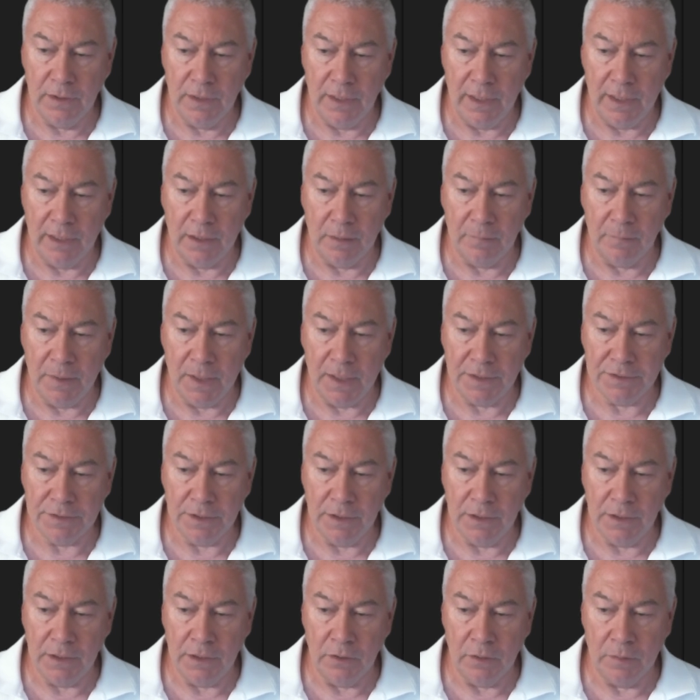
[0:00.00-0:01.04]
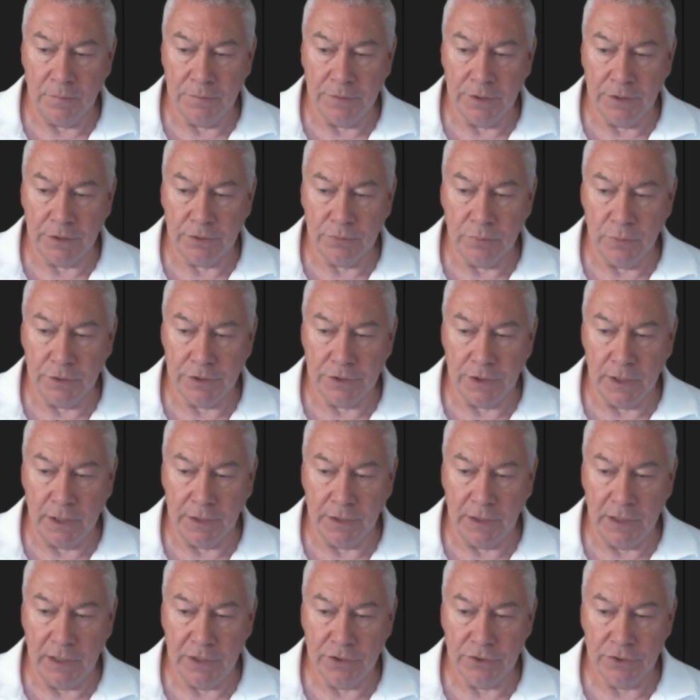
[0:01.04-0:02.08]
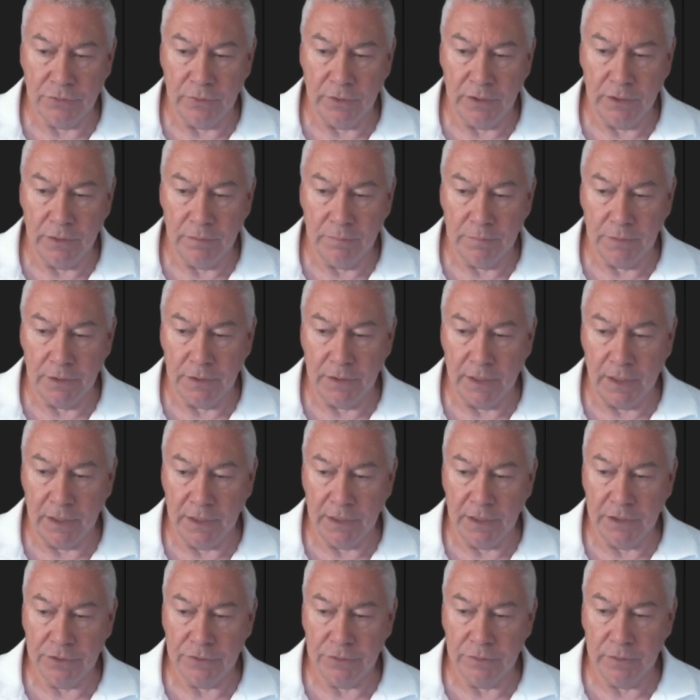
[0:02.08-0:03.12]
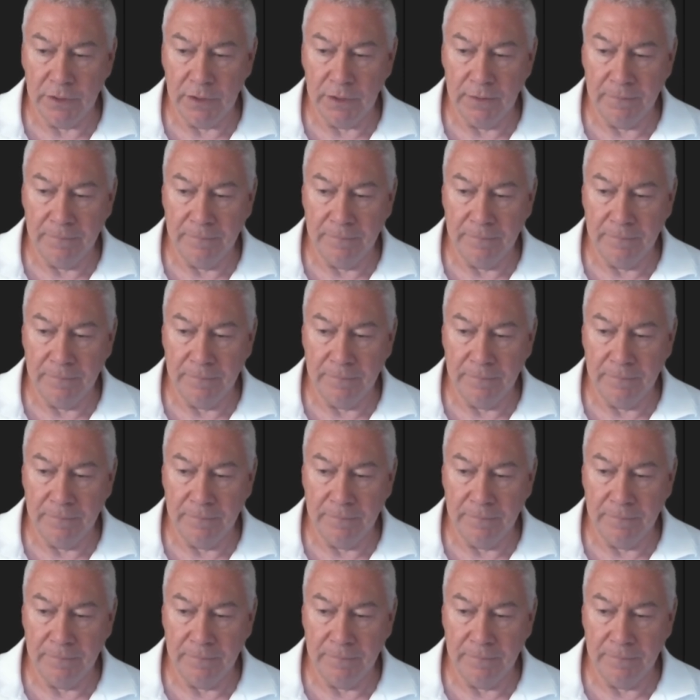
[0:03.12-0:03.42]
and I'm passing in the objects which are the history, the data history,